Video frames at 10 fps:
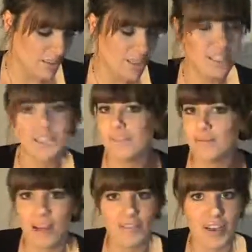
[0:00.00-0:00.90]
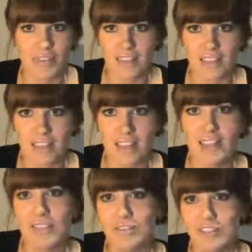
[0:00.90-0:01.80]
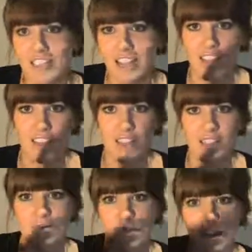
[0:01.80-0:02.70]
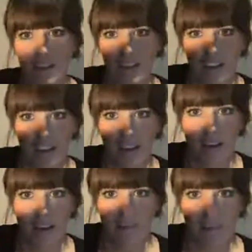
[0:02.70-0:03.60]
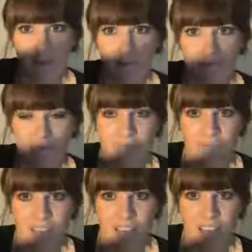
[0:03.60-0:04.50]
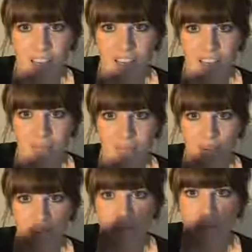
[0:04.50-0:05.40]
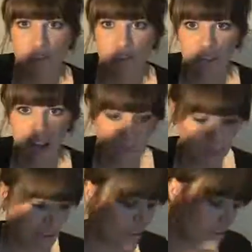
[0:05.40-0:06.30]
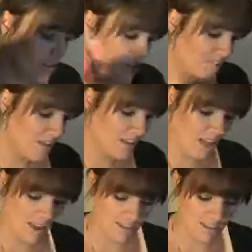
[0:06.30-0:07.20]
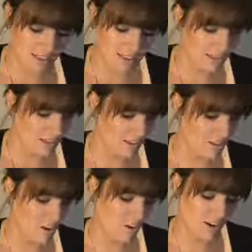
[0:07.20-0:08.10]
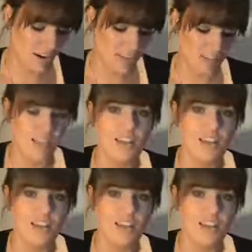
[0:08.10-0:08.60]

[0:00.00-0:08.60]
which isn't my favourite colour, I don't really like using black, but if you don't want to use Carbon, use something like Concrete.